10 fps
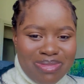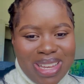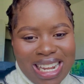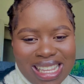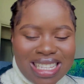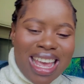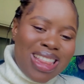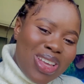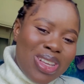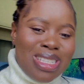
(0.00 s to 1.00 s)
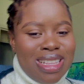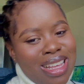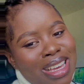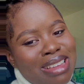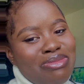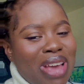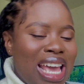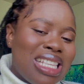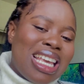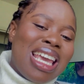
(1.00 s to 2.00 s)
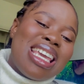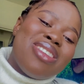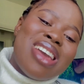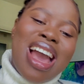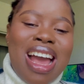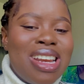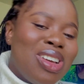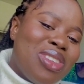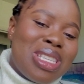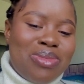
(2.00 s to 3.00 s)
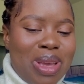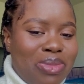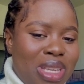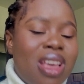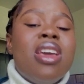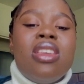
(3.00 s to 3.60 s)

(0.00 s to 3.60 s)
minutes and also document and give a handover to my patient?